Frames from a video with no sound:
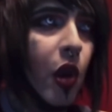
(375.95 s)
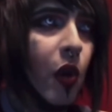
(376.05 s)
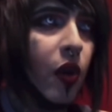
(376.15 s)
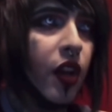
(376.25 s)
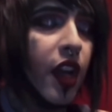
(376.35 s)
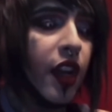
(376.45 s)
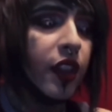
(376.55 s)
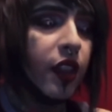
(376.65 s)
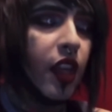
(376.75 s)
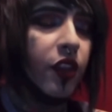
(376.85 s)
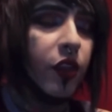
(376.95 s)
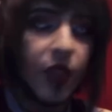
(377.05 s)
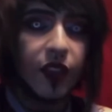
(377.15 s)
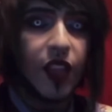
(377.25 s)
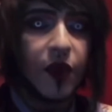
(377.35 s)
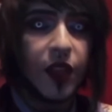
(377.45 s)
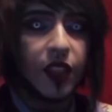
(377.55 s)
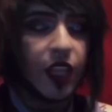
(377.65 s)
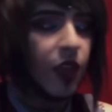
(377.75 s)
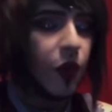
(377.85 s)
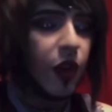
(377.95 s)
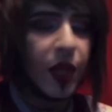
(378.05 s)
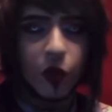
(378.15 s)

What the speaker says: Crucified by Your Lies,